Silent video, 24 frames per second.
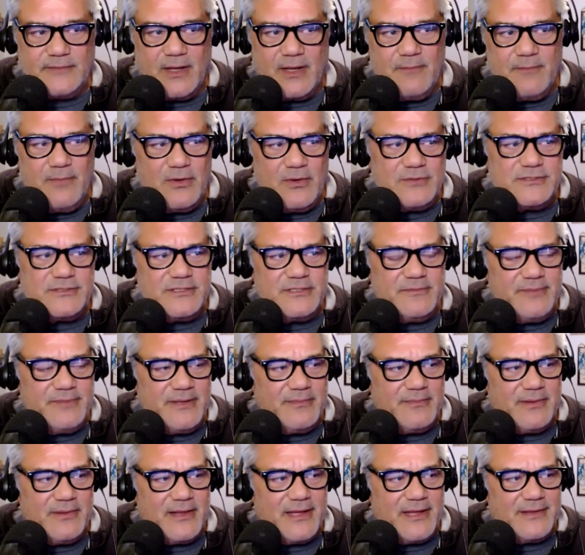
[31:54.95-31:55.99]
Most of the
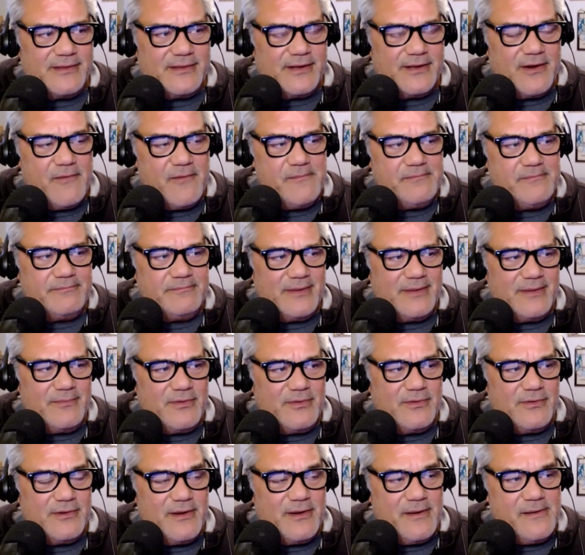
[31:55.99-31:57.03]
people out there,
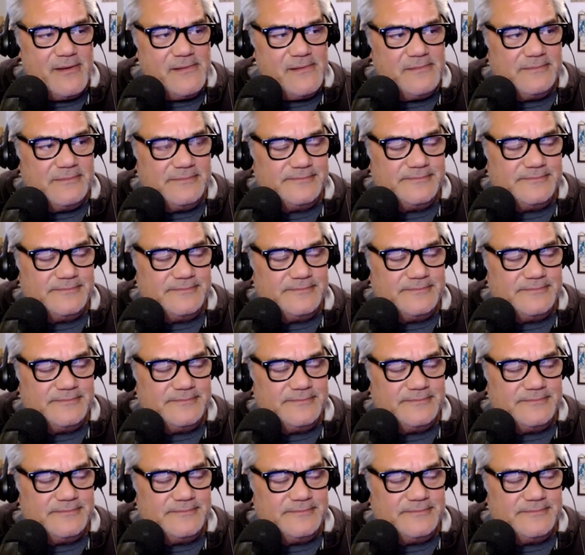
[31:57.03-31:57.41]
remember